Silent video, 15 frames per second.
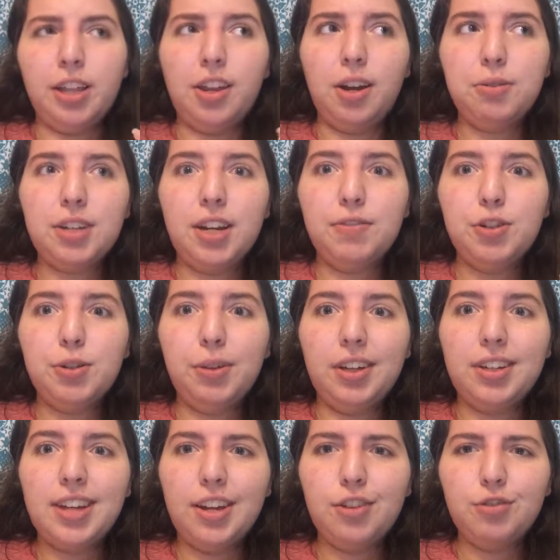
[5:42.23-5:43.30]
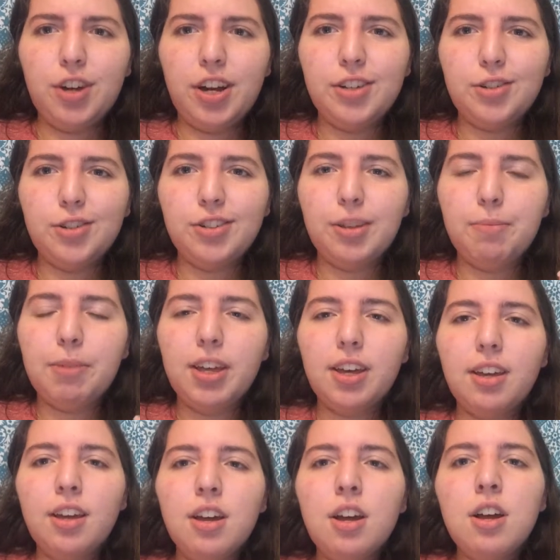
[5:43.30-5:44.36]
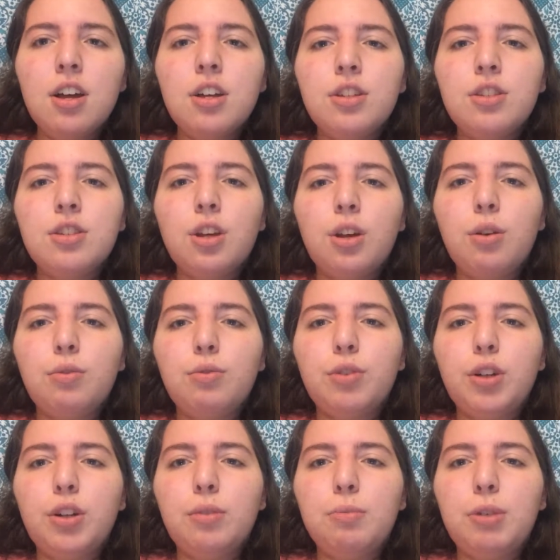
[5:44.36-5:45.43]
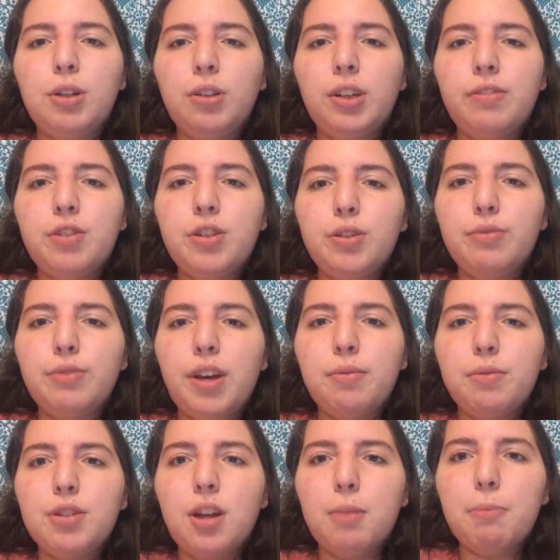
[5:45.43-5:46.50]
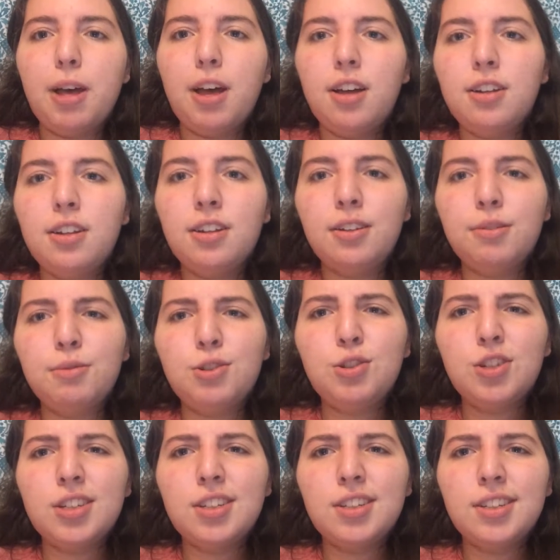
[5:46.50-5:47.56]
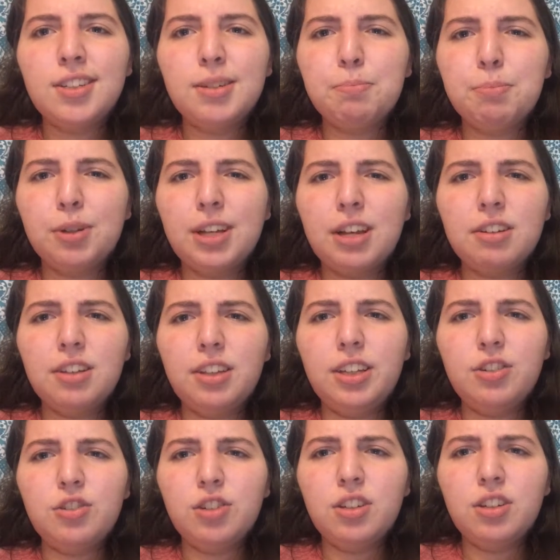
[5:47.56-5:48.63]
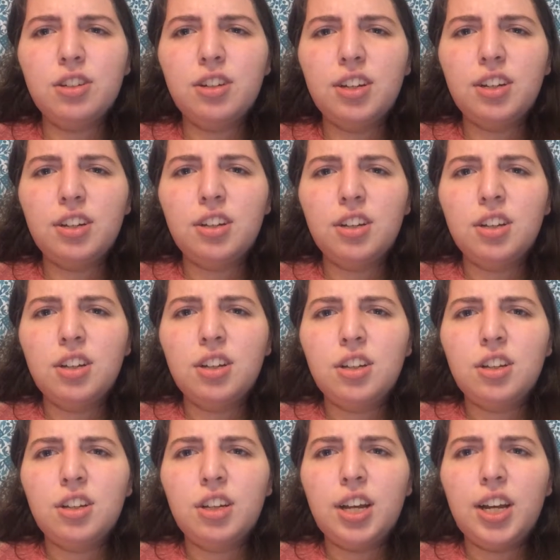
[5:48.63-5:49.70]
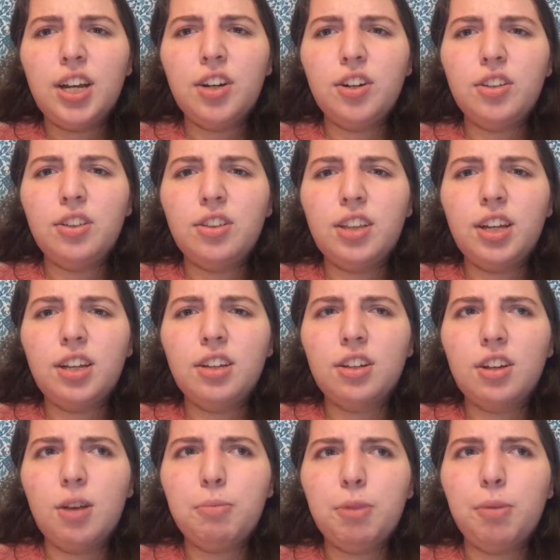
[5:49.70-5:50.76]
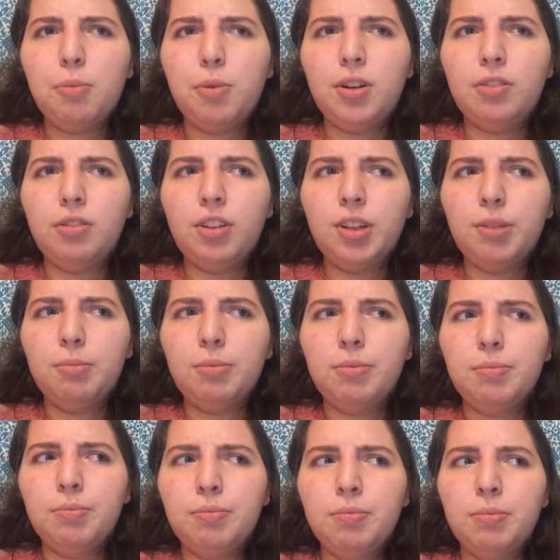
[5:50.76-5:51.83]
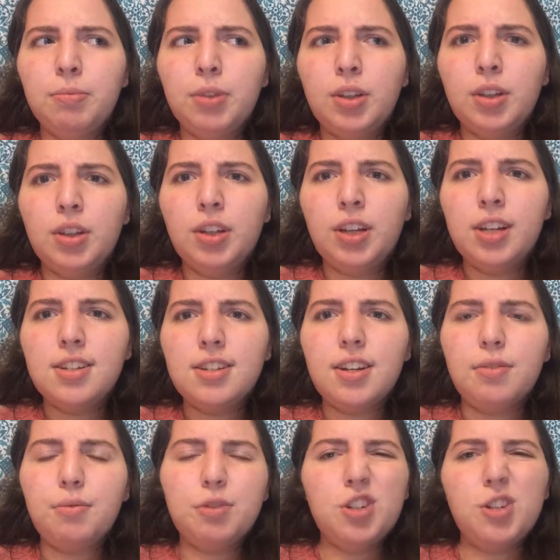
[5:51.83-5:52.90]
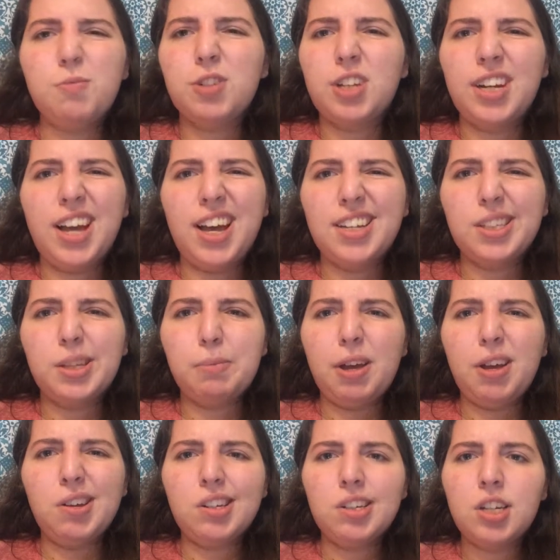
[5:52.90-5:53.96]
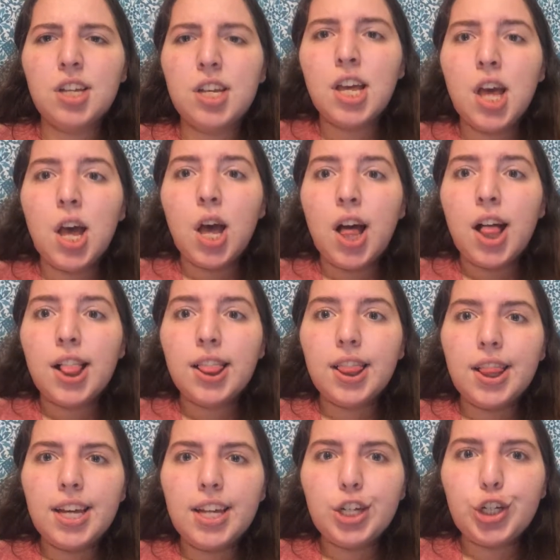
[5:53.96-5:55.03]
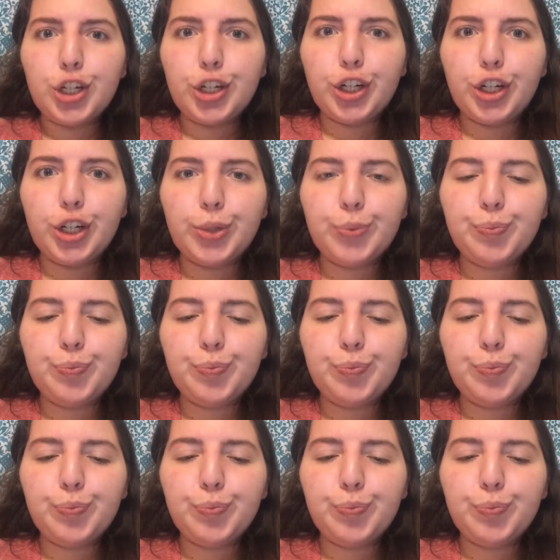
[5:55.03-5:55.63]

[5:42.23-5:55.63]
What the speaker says: I thought I was going to have to do like 10 tries or something. So for me to only have to do 5 was not bad, and it was just a simple calculation error that got me on one of them and stuff, which I'm just going to ask about later.